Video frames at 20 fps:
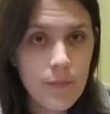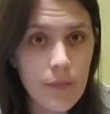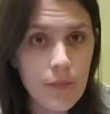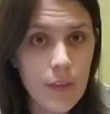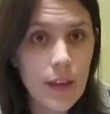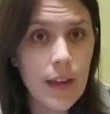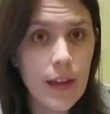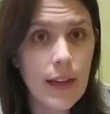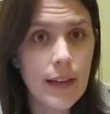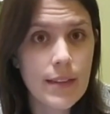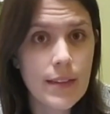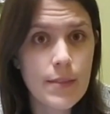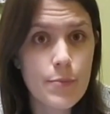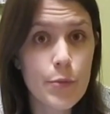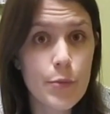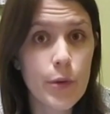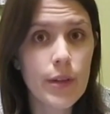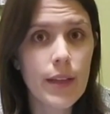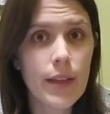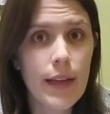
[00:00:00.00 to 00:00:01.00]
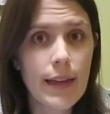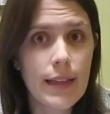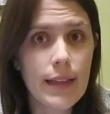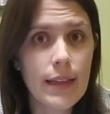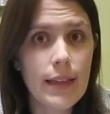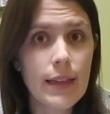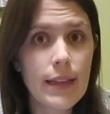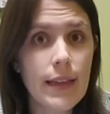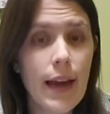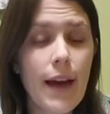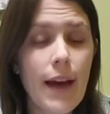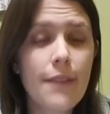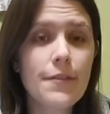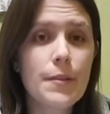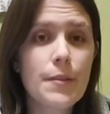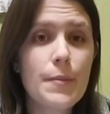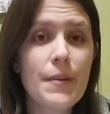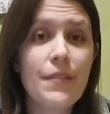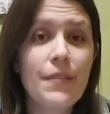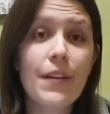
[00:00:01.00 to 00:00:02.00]
it's more likely they have to be
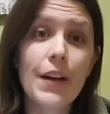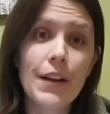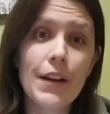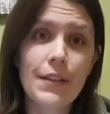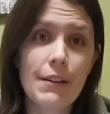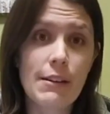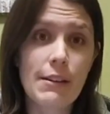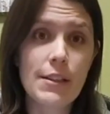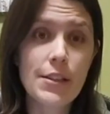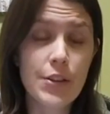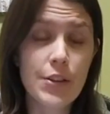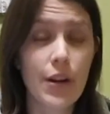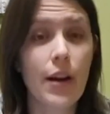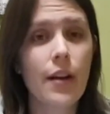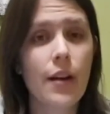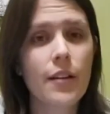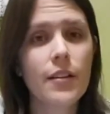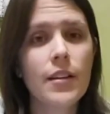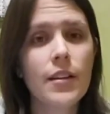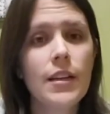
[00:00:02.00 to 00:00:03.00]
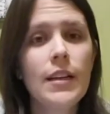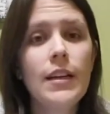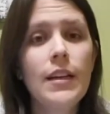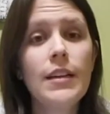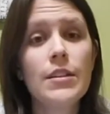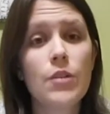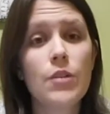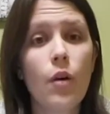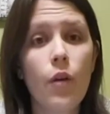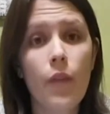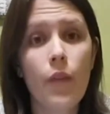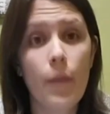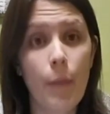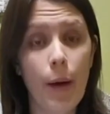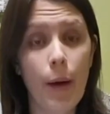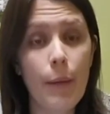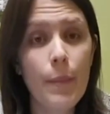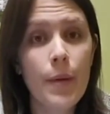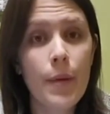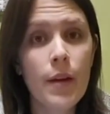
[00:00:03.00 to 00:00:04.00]
very, very strong to hold them
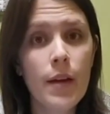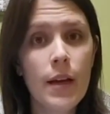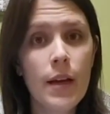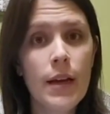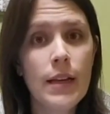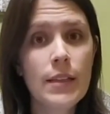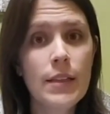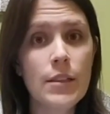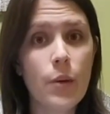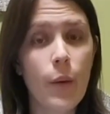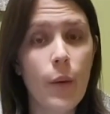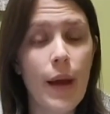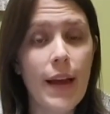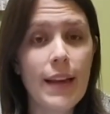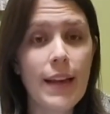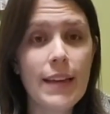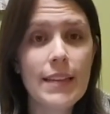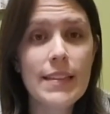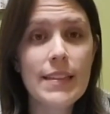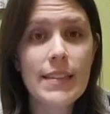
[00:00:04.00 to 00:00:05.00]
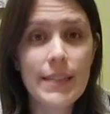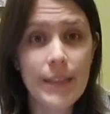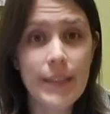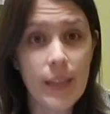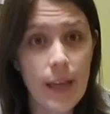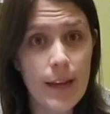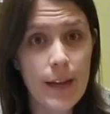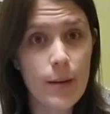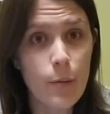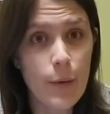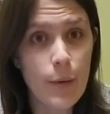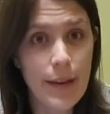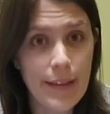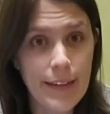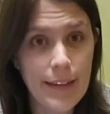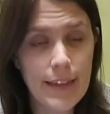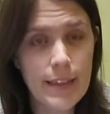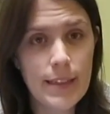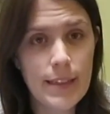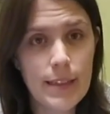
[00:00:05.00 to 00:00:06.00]
up. So any slight
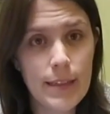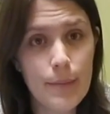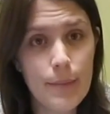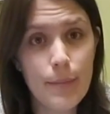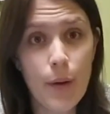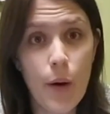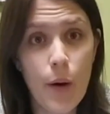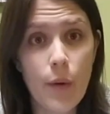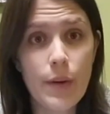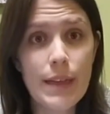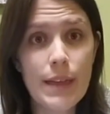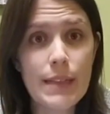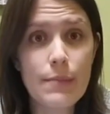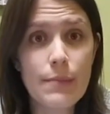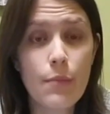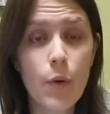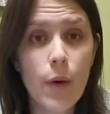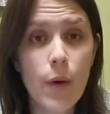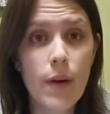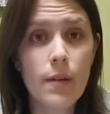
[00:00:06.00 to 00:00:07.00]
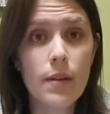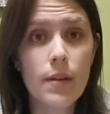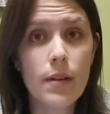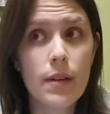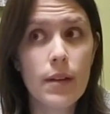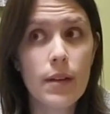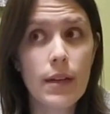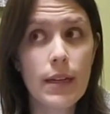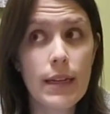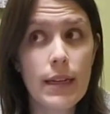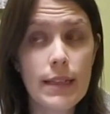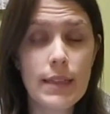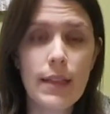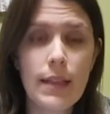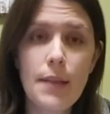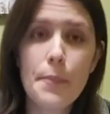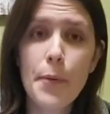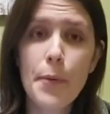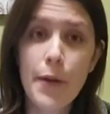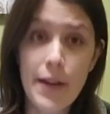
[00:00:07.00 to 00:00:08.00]
weakness in the bone is more easily
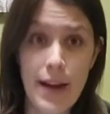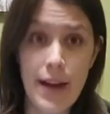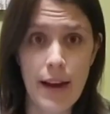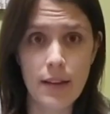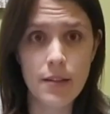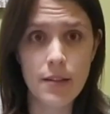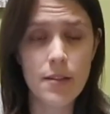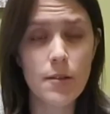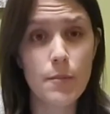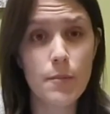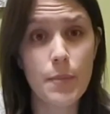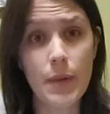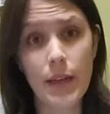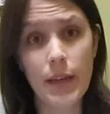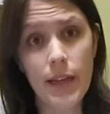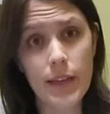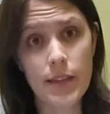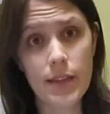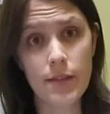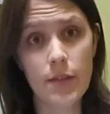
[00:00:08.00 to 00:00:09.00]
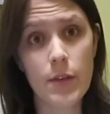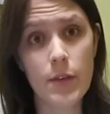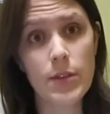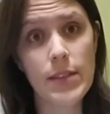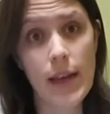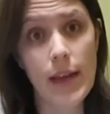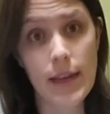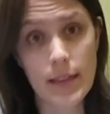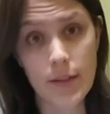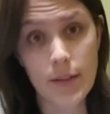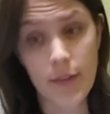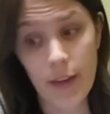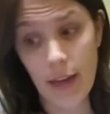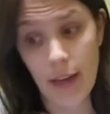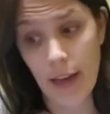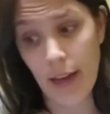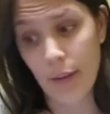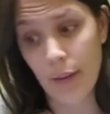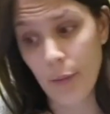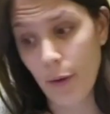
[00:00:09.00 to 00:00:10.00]
pronounced because of the size of the
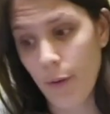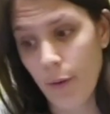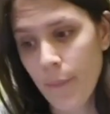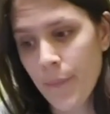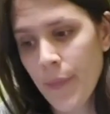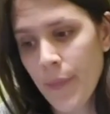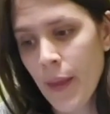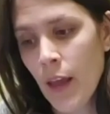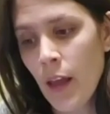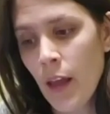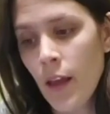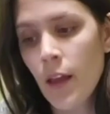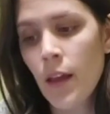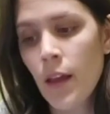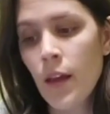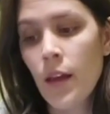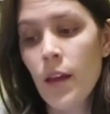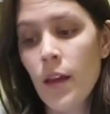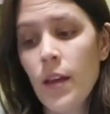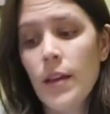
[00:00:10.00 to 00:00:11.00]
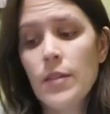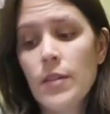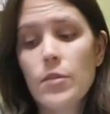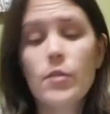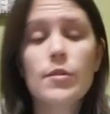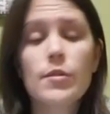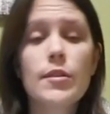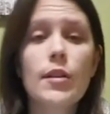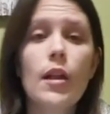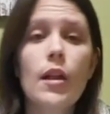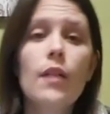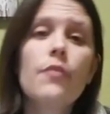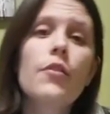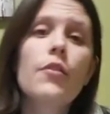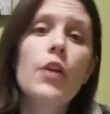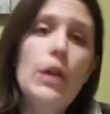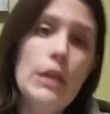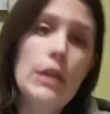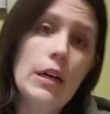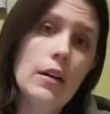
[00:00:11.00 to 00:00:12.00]
animal. So there's a lot of
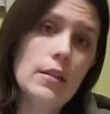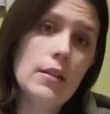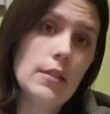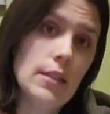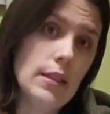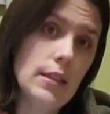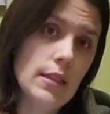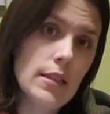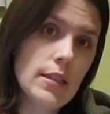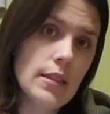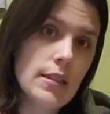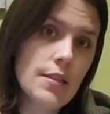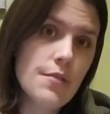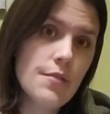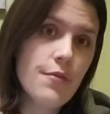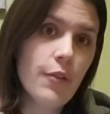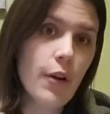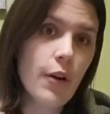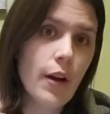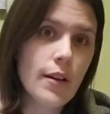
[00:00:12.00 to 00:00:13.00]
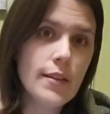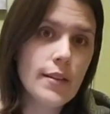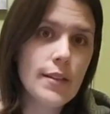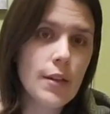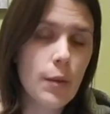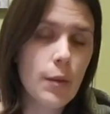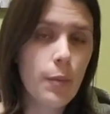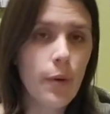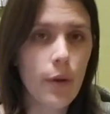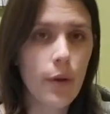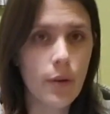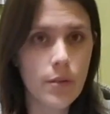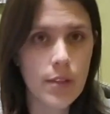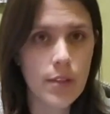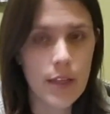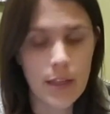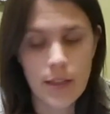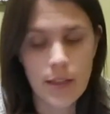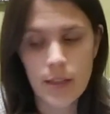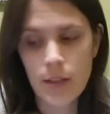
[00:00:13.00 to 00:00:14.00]
causes for
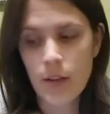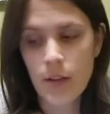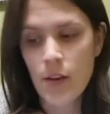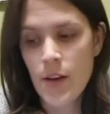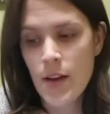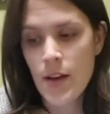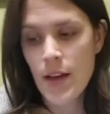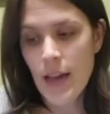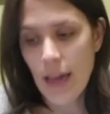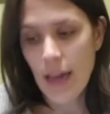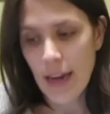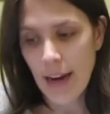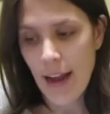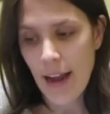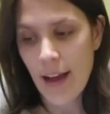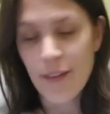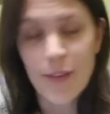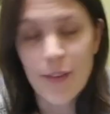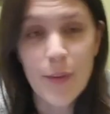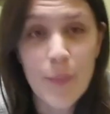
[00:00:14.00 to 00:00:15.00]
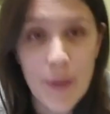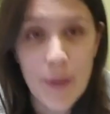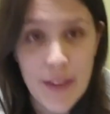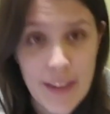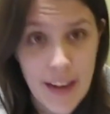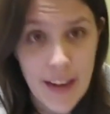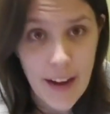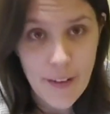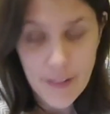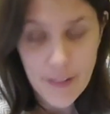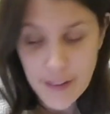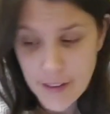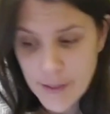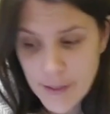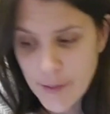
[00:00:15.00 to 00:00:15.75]
osteoporosis, and I have them written down here.